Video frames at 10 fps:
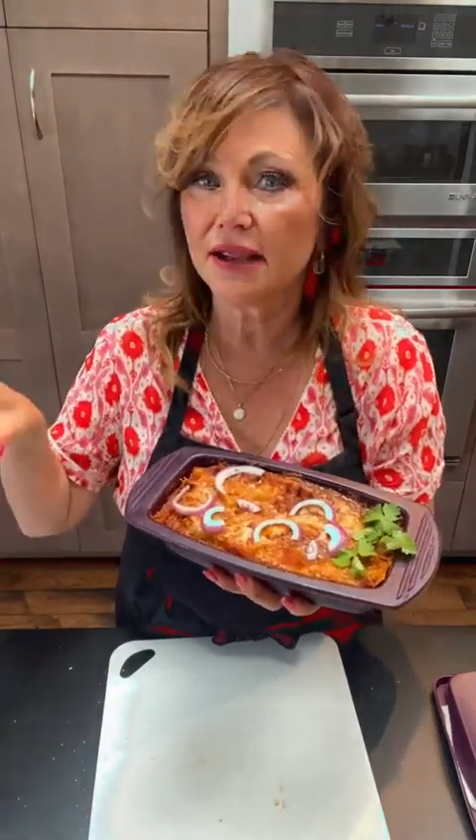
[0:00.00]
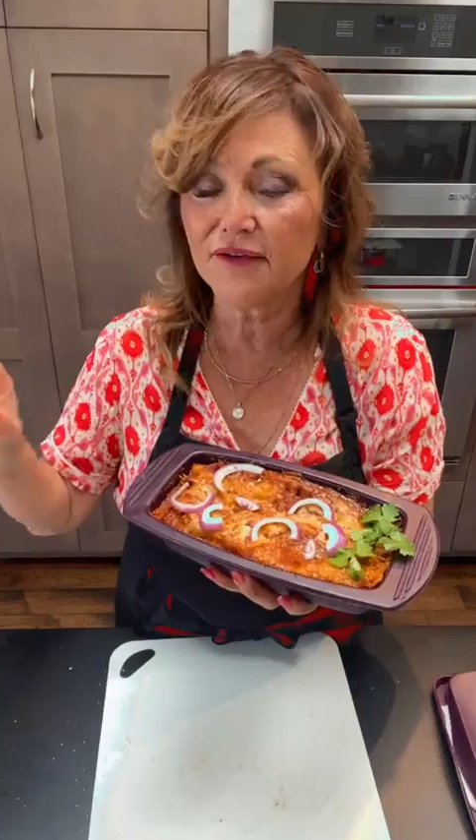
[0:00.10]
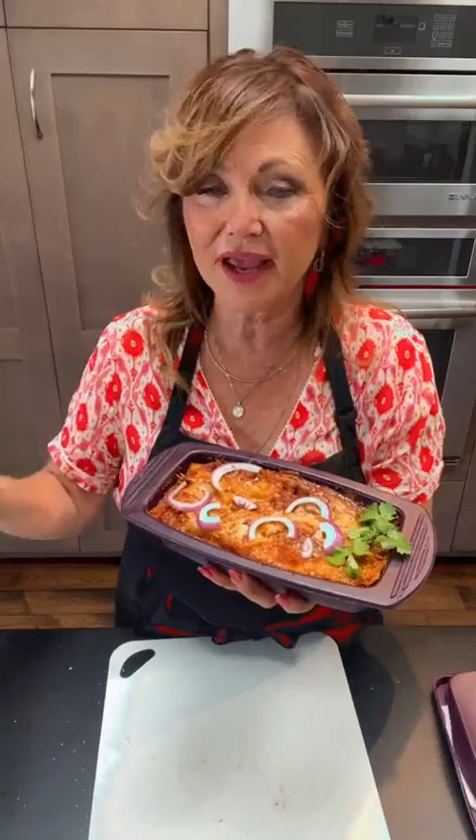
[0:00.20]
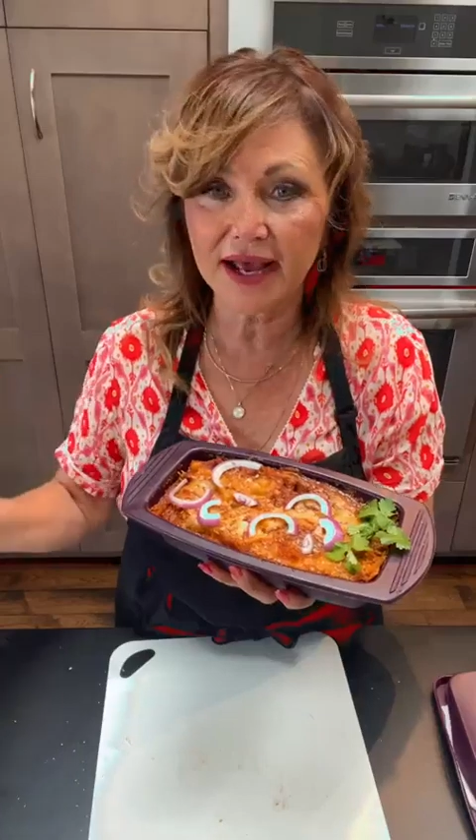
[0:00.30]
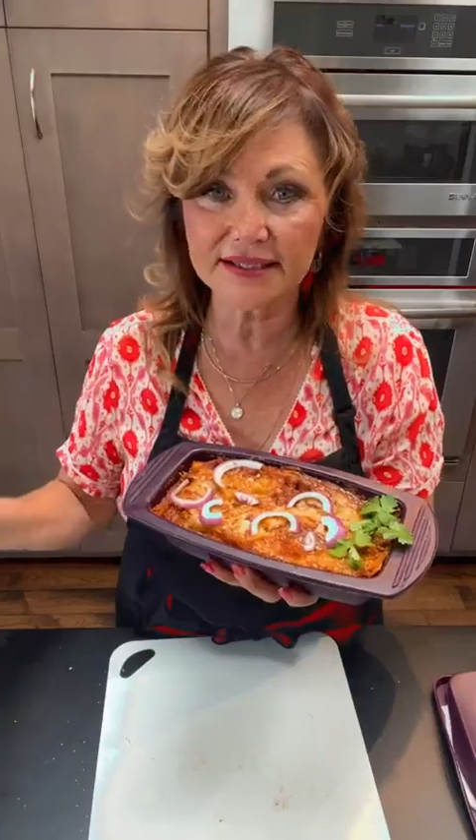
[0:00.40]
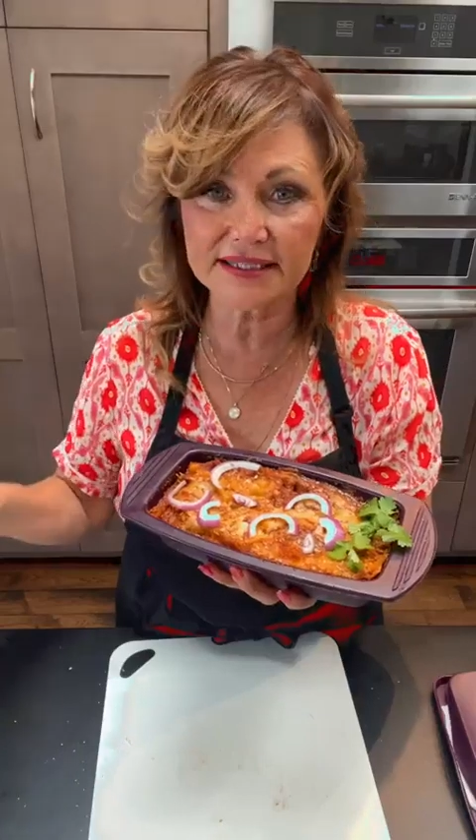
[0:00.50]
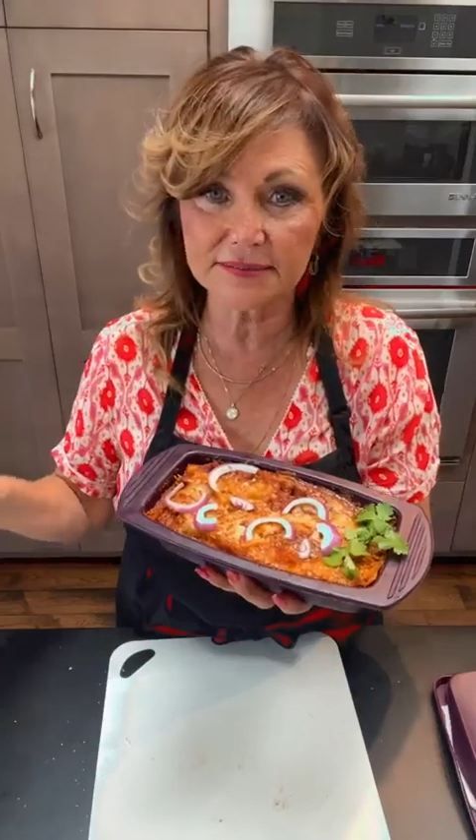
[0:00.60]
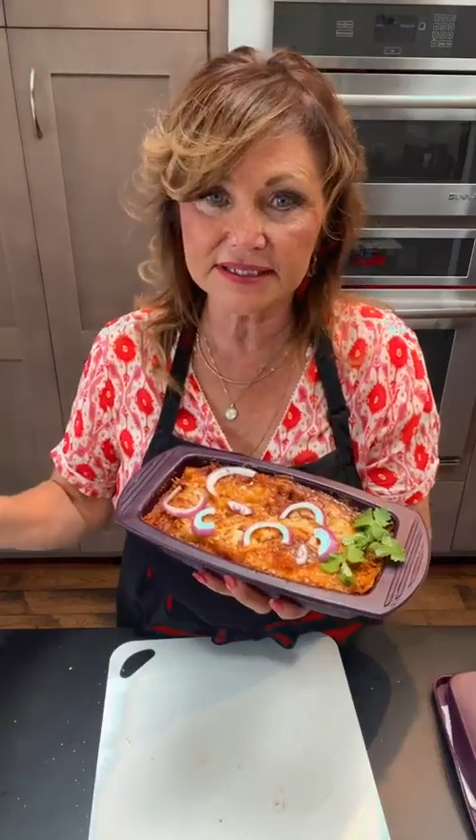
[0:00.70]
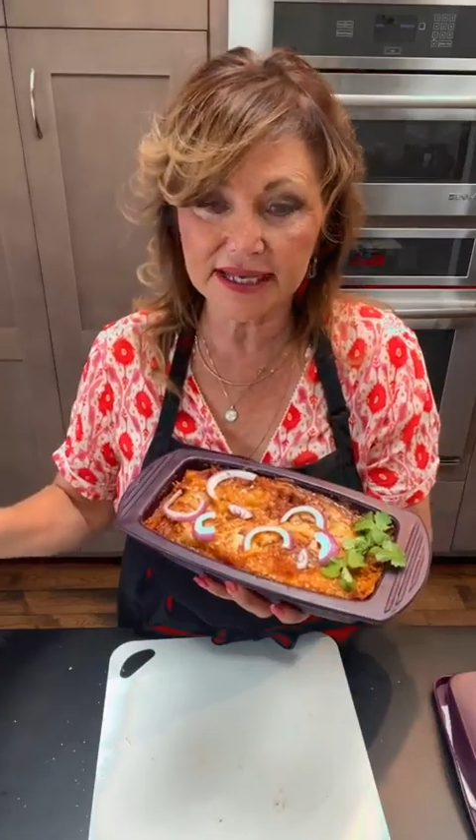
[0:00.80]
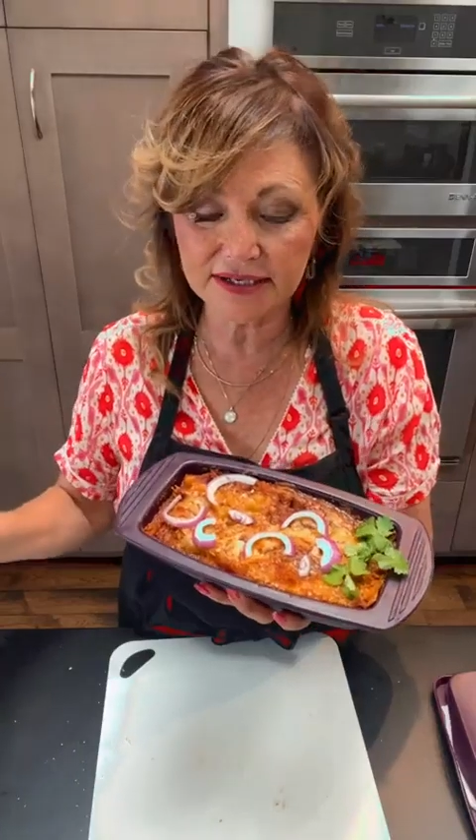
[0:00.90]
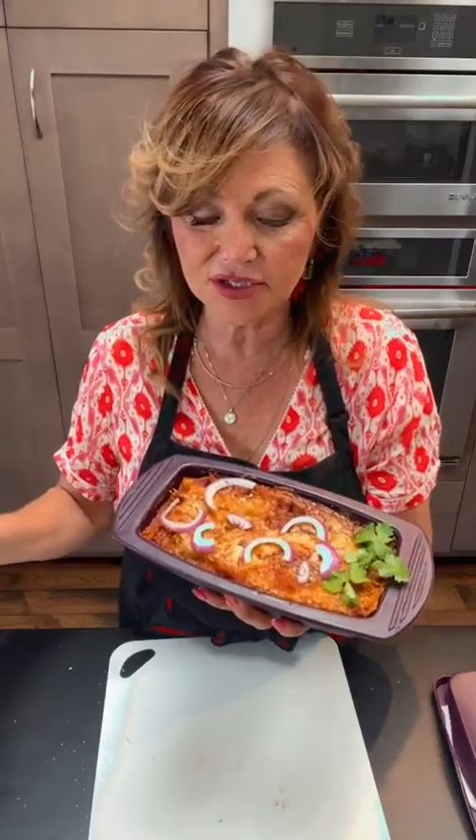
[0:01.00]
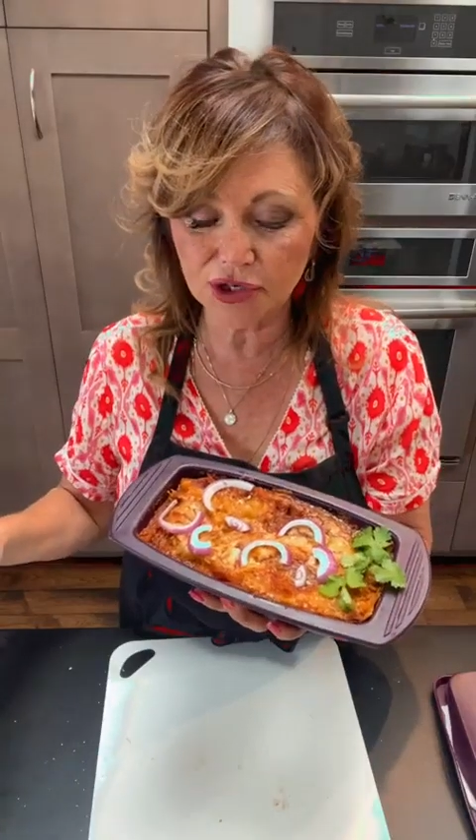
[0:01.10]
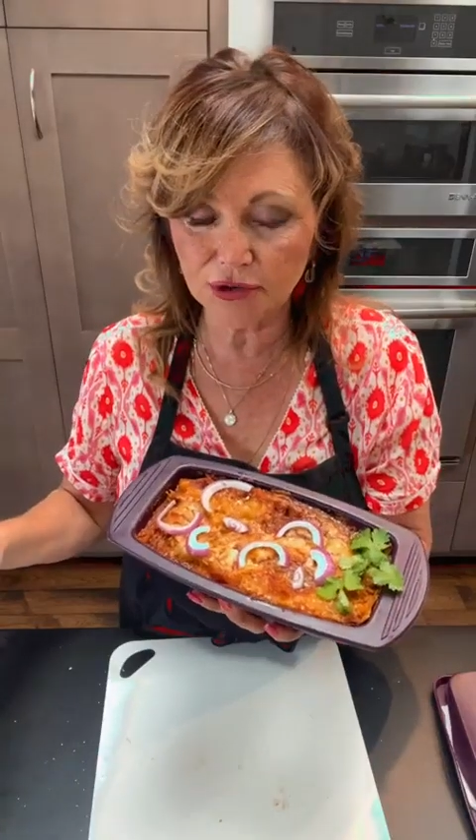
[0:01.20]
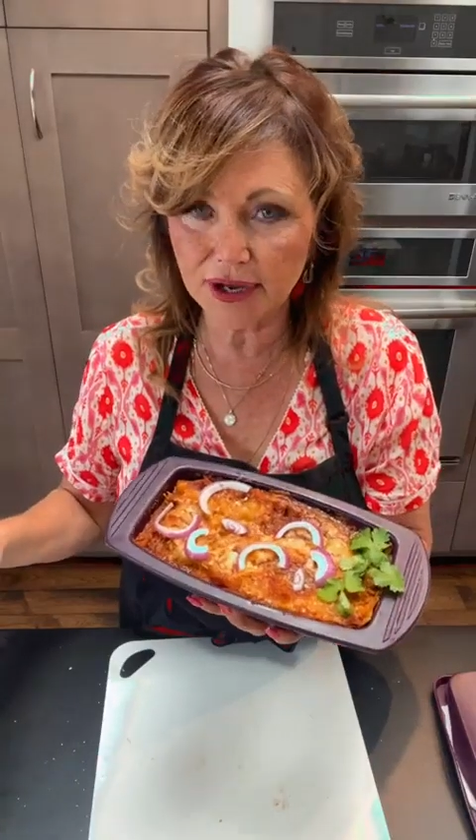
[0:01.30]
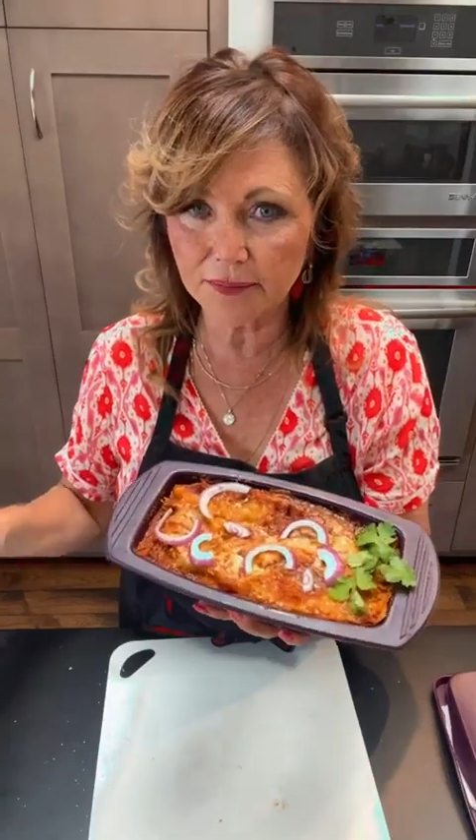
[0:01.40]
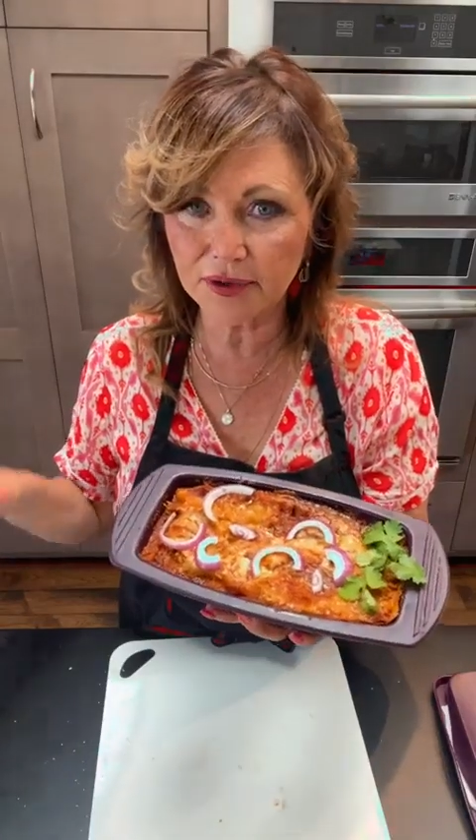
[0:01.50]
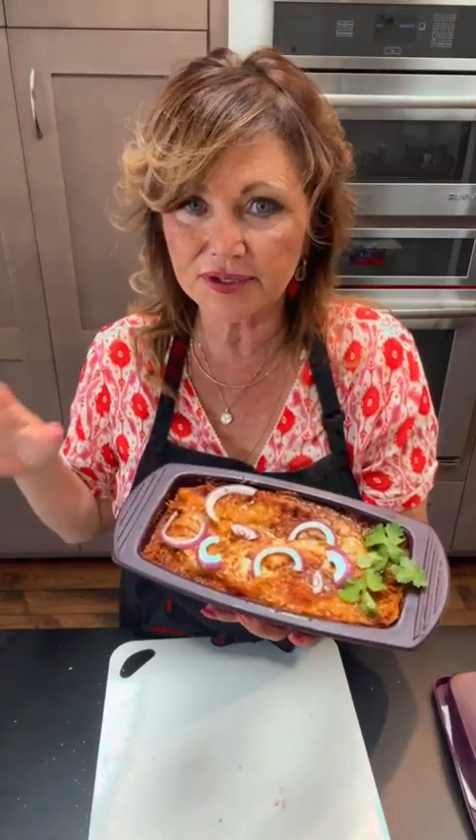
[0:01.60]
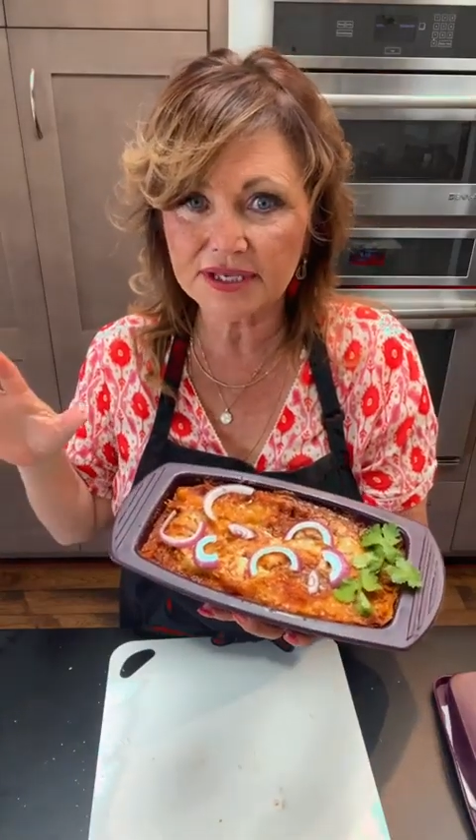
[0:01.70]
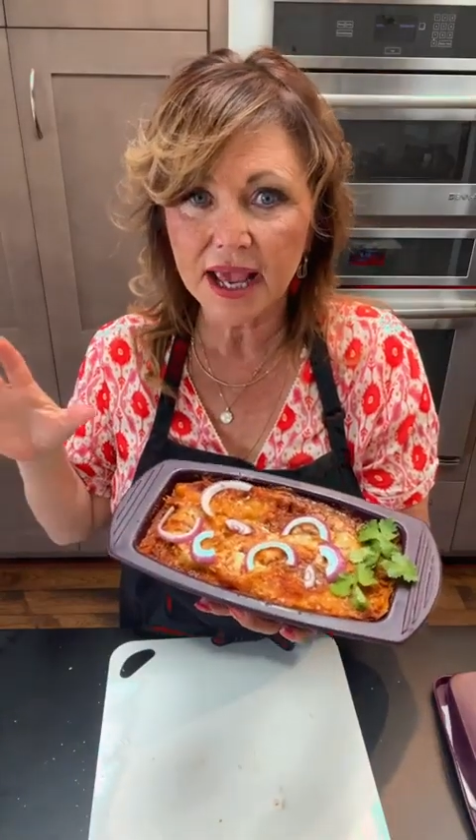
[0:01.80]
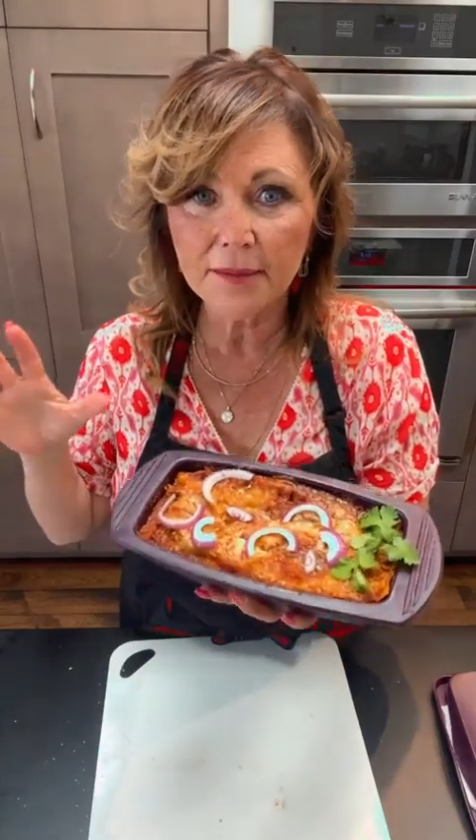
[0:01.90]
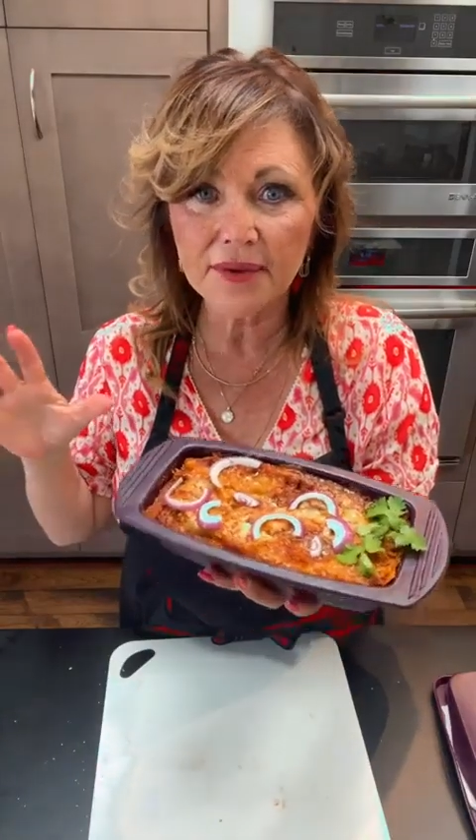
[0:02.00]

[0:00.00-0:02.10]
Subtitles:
If you had some sliced cucumbers,